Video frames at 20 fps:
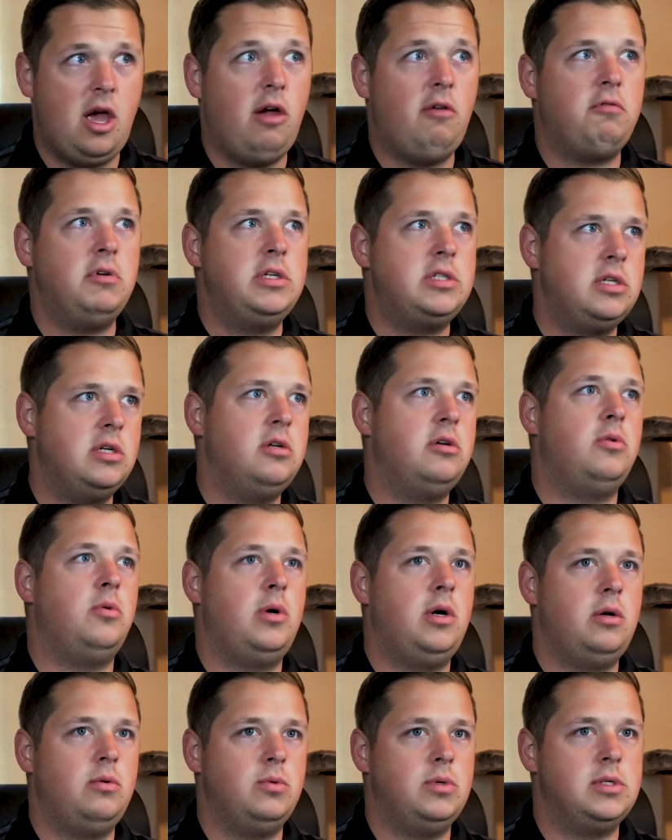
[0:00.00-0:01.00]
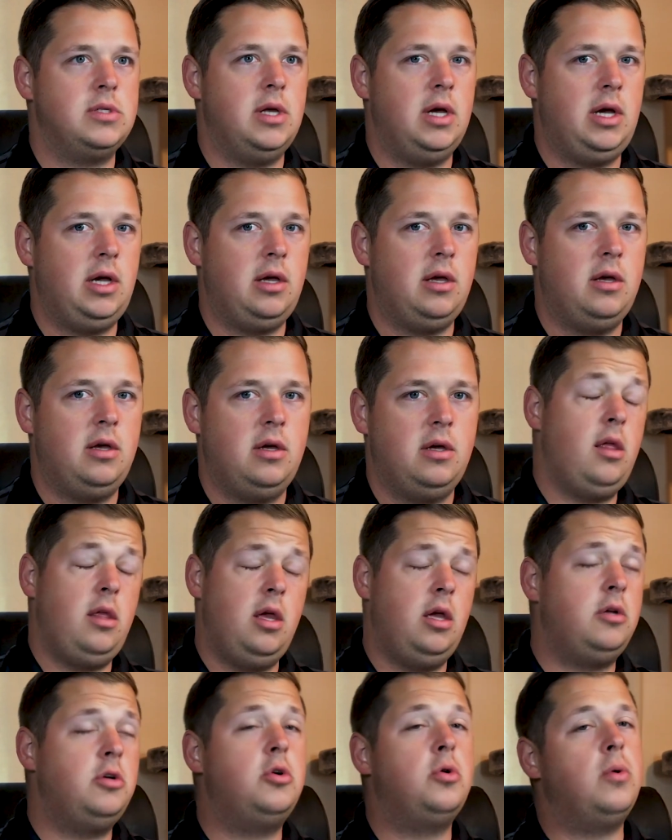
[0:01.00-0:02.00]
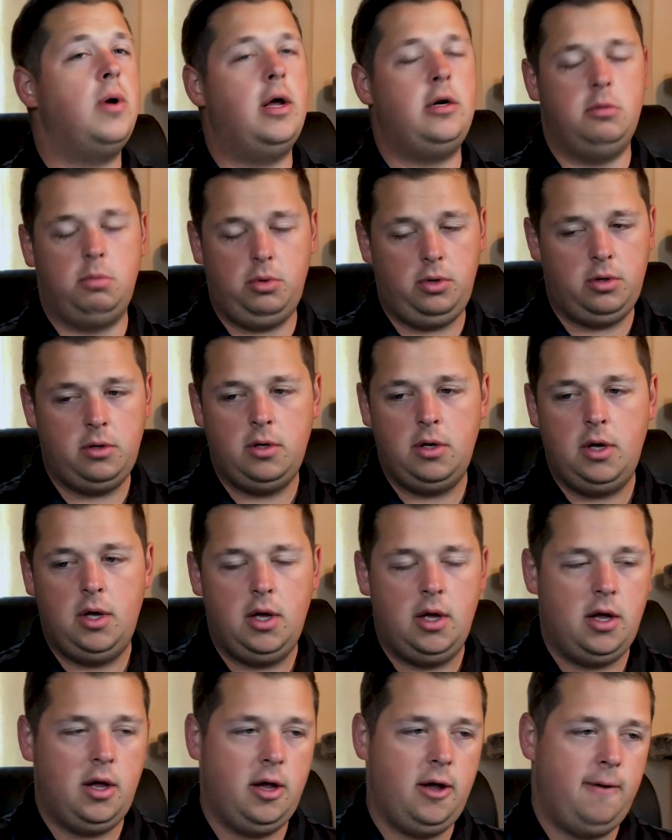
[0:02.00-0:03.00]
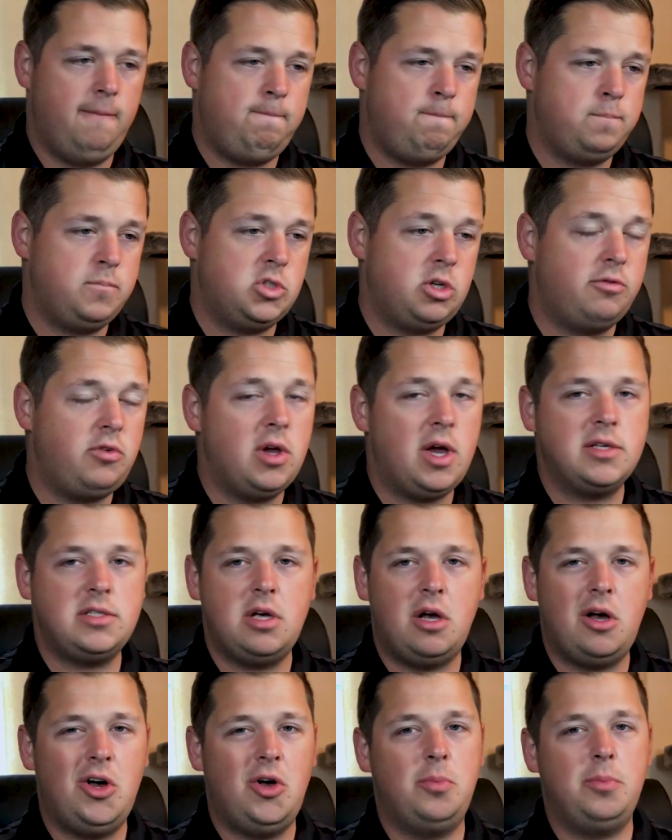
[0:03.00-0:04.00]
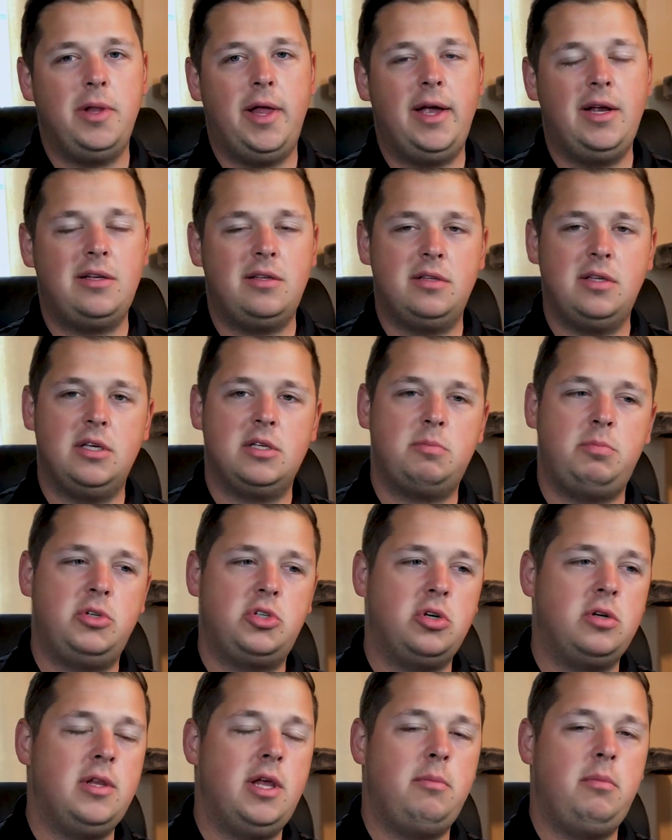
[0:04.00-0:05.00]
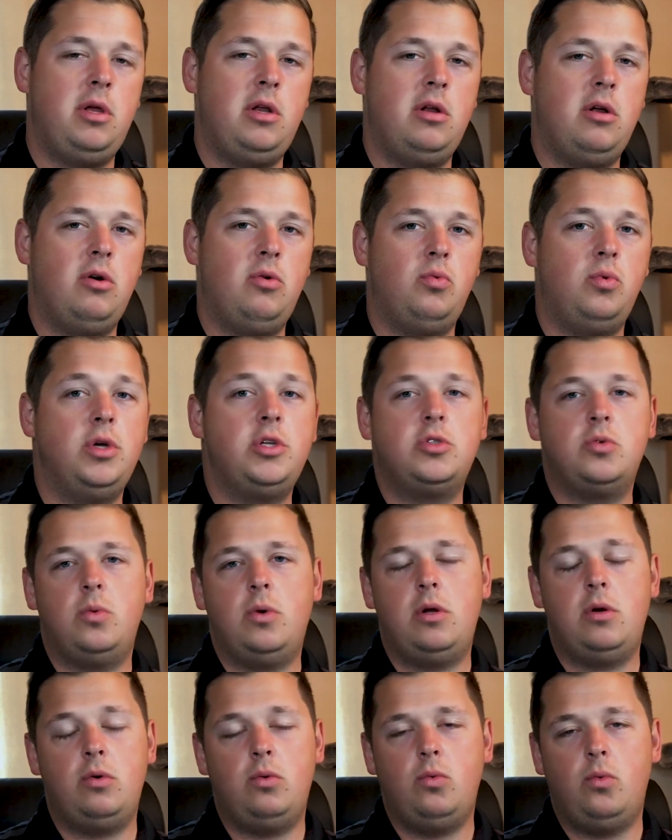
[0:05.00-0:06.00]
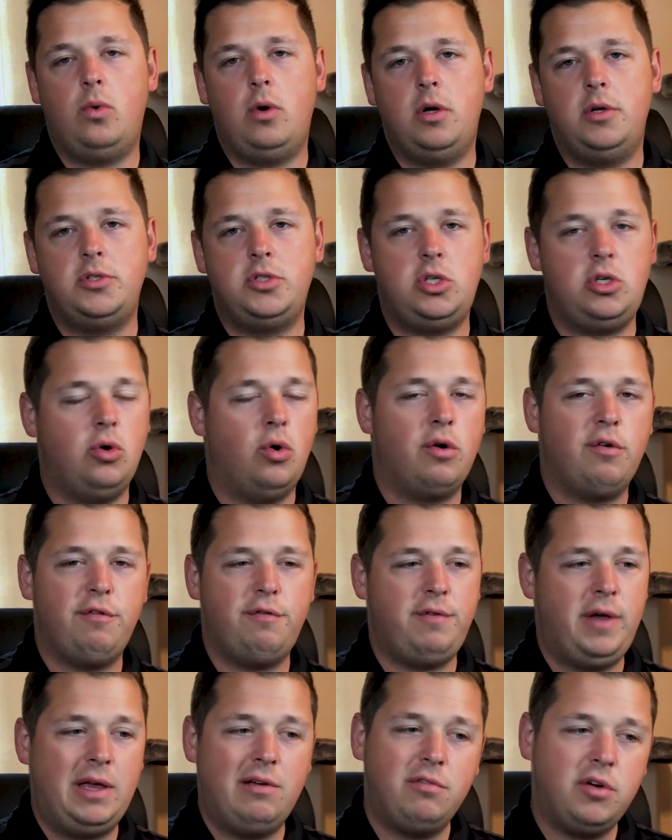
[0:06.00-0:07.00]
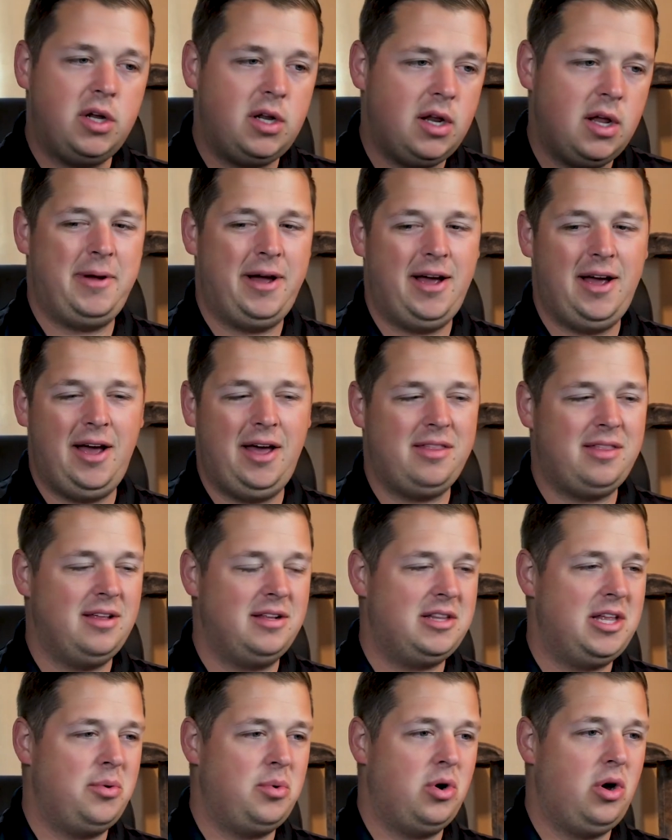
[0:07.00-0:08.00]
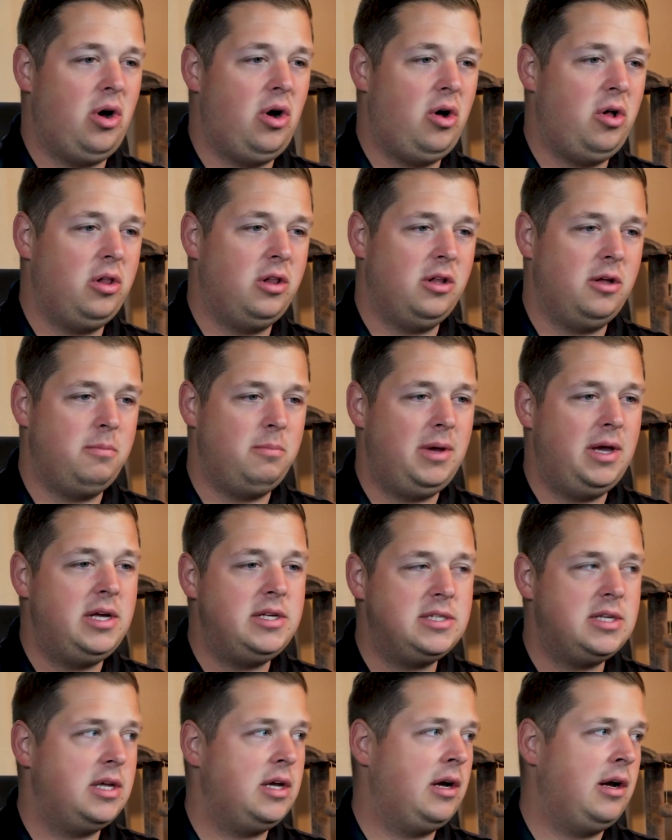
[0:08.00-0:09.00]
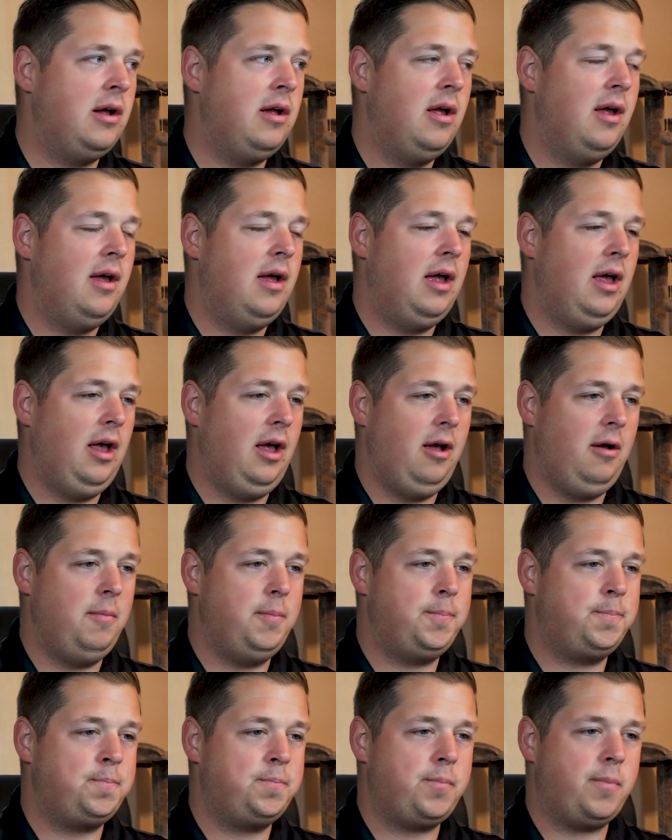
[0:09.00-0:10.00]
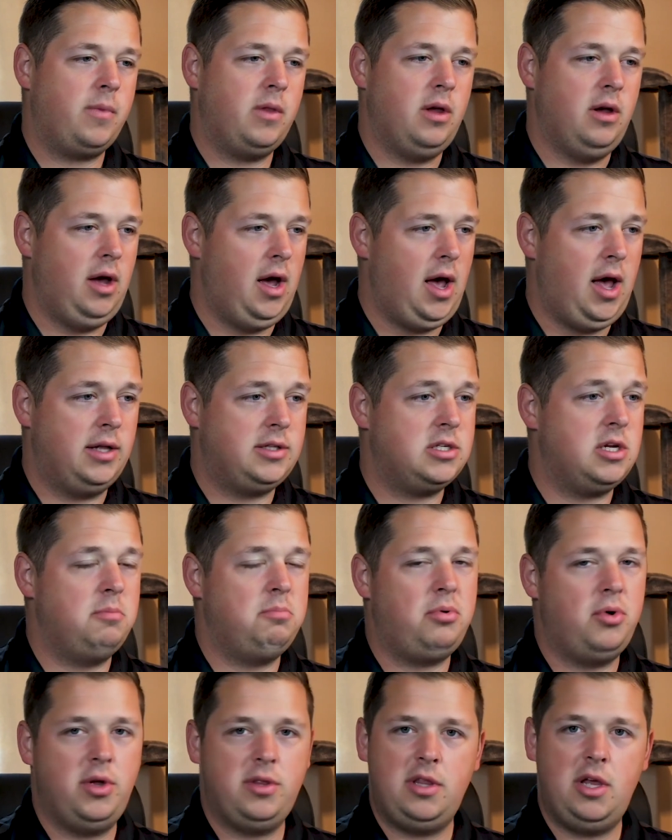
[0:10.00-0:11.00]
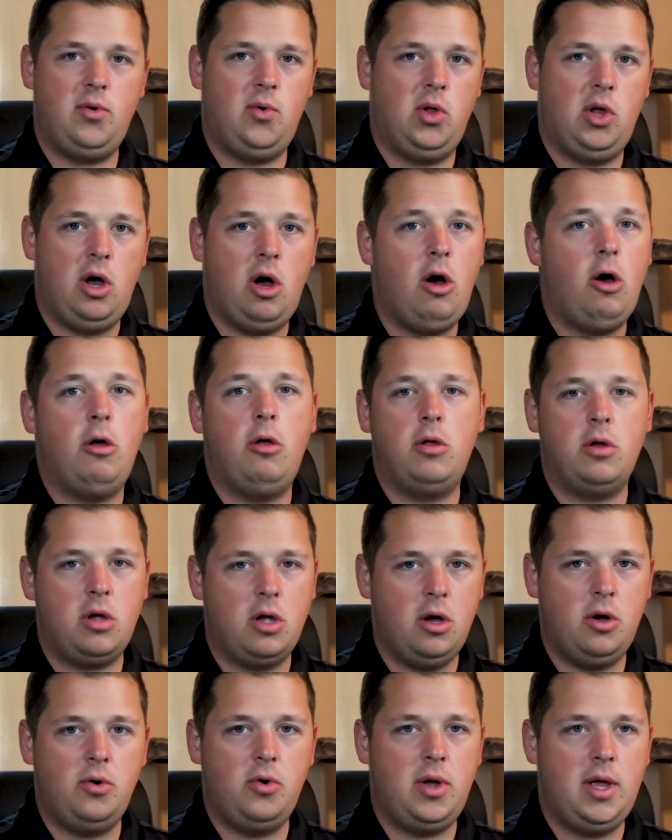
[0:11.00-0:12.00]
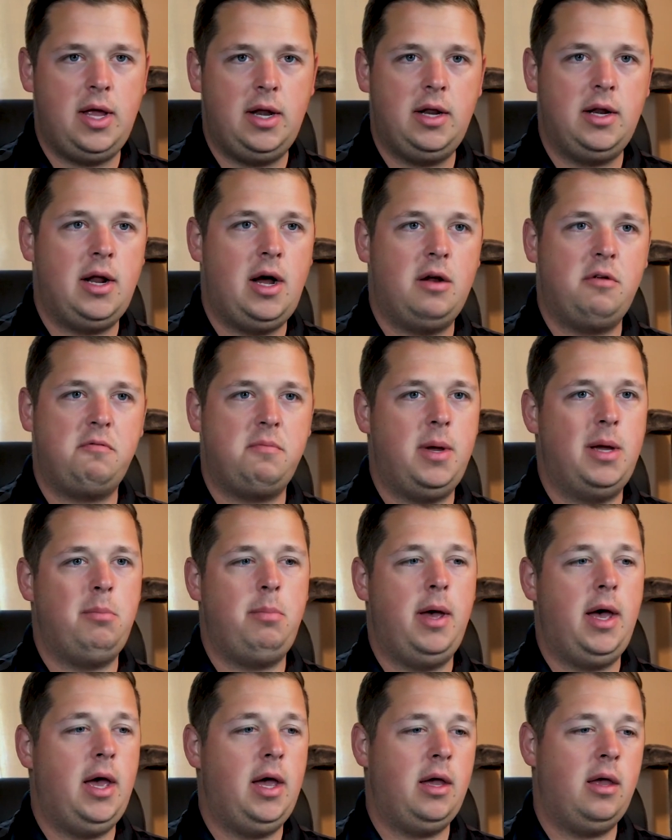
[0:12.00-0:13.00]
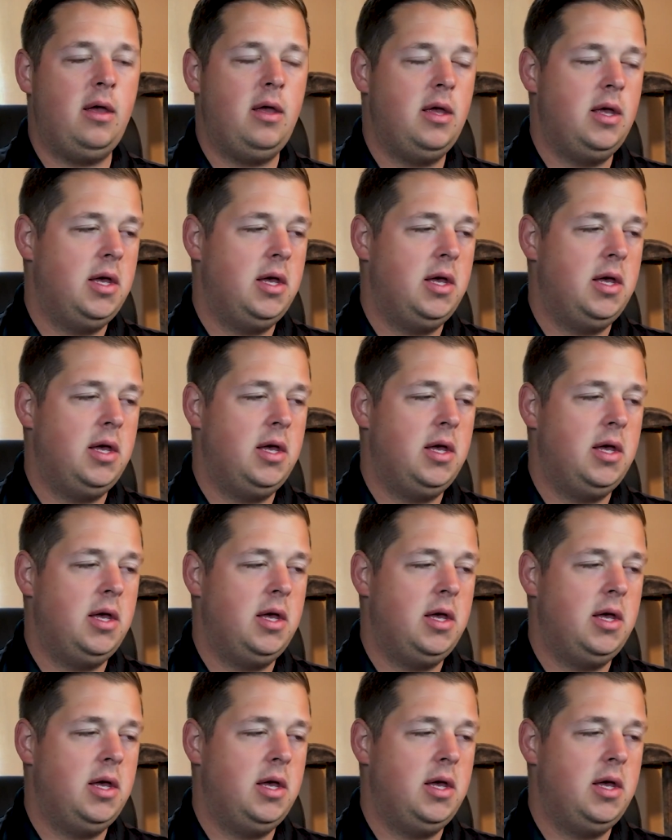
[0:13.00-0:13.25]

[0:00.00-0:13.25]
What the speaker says: Every single one was like incredible. So if you guys at home liked this, be sure to let me know which one was your favorite. I think they were all amazing. At some point, they will all go in and out of my bag